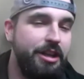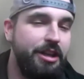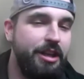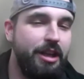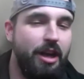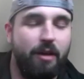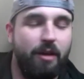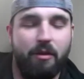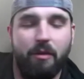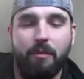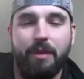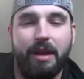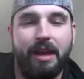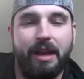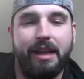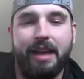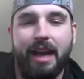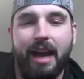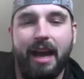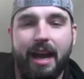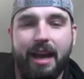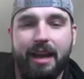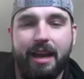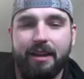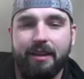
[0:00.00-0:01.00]
I'm a big
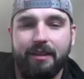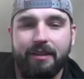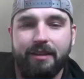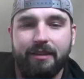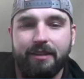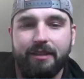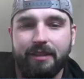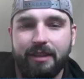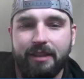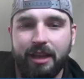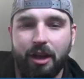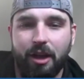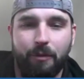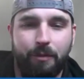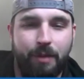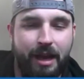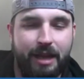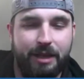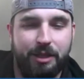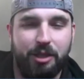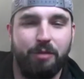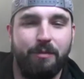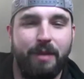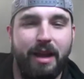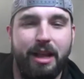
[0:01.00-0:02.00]
guy.
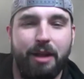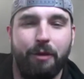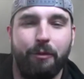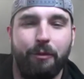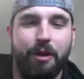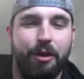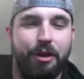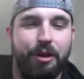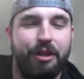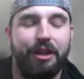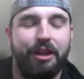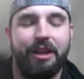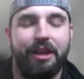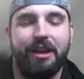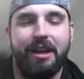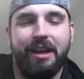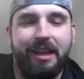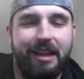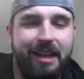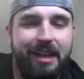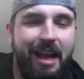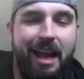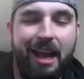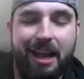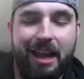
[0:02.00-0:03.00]
Pacer made it real clear,
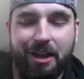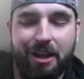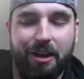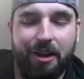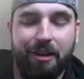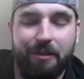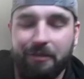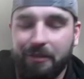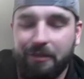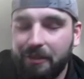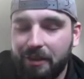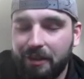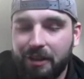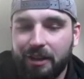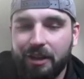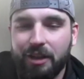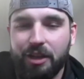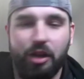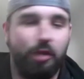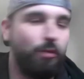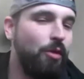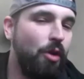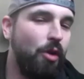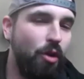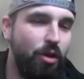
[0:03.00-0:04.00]
like, hey,
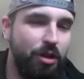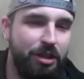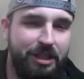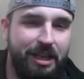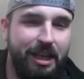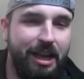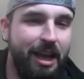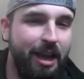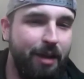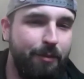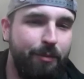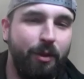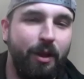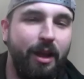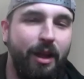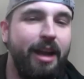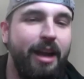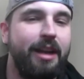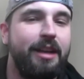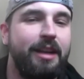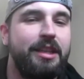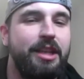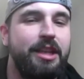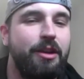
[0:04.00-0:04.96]
your role is to hit players.